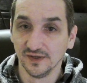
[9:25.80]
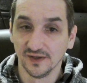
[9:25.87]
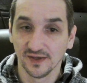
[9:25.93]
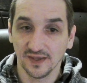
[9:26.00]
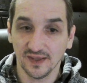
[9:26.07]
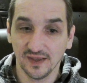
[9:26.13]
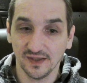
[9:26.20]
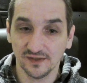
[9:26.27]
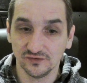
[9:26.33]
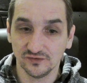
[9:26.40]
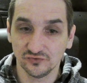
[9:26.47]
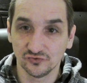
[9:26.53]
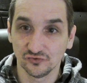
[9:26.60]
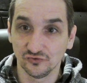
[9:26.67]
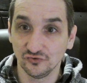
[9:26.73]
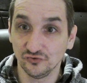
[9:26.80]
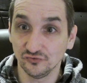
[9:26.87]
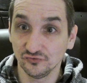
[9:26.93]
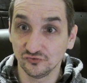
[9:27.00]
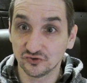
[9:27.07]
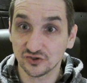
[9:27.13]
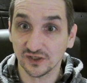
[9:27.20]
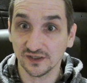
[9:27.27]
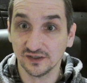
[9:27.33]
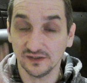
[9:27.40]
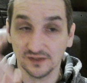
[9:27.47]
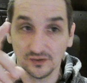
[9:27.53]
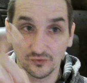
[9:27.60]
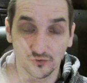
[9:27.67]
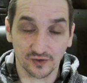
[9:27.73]
and you check in,
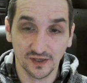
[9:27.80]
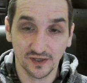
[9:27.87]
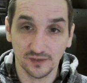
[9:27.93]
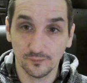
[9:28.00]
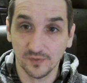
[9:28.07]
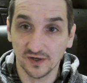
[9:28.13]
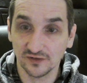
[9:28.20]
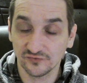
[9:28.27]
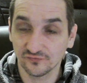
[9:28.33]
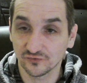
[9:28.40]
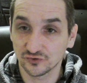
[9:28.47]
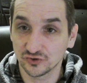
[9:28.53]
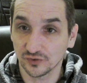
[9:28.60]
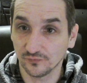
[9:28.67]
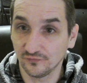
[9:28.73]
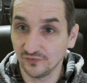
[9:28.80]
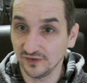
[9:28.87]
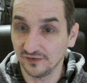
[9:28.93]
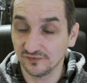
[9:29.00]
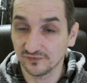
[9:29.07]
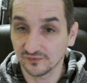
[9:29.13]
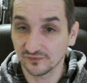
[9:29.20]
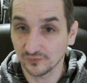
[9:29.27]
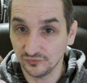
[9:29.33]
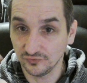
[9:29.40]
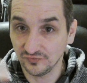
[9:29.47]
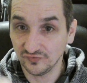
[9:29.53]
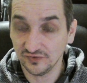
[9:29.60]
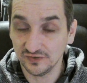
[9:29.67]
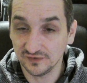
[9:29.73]
and okay, parts for job this, so you
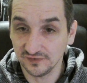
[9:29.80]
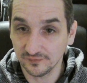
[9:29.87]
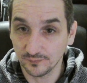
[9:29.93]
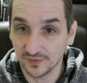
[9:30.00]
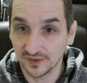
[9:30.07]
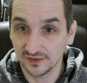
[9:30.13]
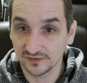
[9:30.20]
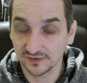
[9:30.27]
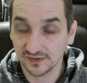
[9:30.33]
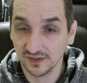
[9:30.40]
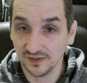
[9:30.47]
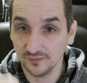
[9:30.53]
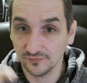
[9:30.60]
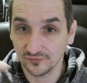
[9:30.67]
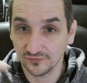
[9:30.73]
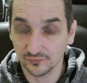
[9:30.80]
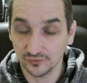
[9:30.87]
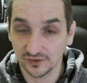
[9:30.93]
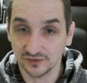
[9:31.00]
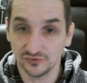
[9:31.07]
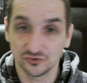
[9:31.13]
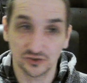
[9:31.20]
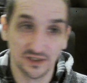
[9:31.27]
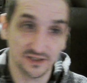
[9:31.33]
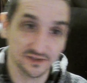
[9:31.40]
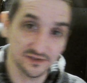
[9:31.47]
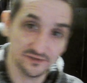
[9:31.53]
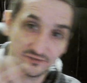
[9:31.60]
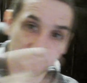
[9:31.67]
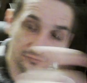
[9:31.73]
see this part came, so you can drag
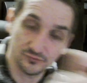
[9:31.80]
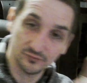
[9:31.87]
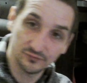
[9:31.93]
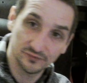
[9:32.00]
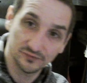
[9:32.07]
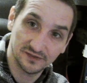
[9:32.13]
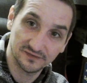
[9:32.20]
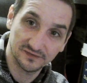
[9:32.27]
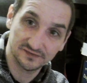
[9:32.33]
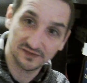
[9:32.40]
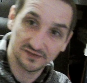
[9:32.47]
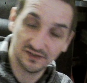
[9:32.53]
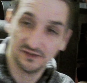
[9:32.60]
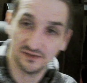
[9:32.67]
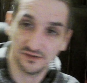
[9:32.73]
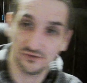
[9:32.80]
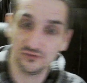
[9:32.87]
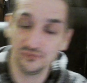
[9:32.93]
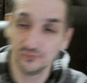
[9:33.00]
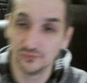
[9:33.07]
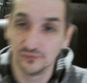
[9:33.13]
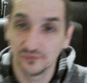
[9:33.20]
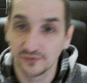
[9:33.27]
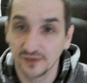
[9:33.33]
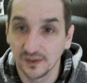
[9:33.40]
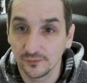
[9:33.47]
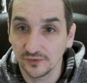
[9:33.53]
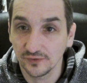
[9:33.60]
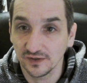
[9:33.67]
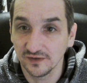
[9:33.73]
it to, let's say, in a queue now,
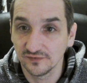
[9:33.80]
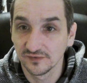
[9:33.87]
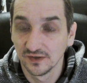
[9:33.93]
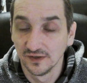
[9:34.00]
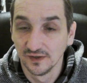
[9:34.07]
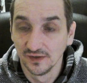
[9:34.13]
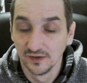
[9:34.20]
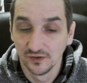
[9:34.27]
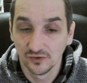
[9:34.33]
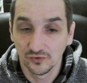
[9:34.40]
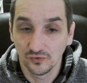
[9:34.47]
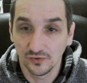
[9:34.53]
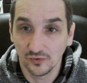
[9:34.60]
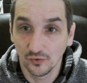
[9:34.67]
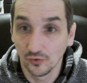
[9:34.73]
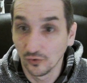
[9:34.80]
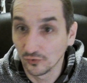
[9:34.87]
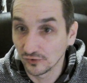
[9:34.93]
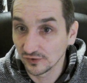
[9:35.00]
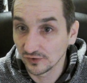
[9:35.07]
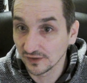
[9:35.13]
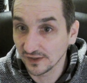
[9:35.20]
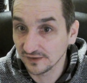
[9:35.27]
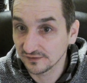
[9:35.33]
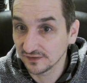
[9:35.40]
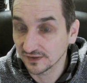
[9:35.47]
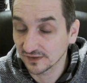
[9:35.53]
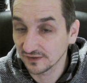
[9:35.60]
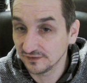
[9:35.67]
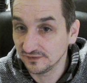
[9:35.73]
yes, or let
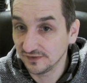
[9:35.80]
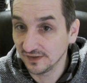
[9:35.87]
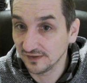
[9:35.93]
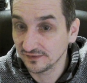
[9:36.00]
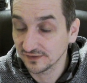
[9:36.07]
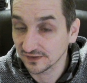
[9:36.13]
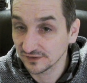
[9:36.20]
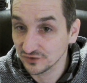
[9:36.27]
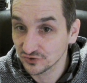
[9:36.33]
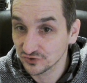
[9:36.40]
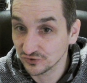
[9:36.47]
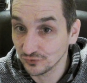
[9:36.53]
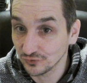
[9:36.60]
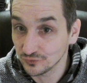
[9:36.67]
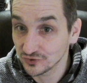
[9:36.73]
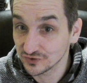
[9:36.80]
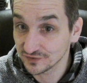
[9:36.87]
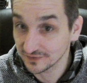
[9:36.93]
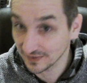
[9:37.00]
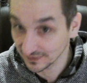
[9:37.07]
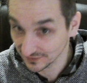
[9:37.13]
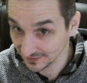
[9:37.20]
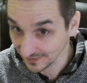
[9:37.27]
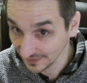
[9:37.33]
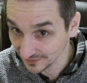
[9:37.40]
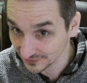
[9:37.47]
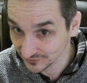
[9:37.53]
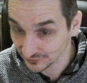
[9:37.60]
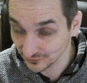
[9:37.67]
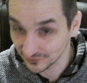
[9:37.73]
the technician know which is
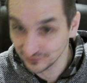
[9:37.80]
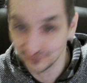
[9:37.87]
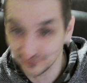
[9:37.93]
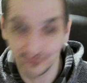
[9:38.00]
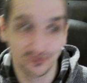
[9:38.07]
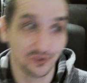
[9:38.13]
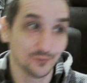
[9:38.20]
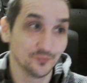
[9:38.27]
attached to this job,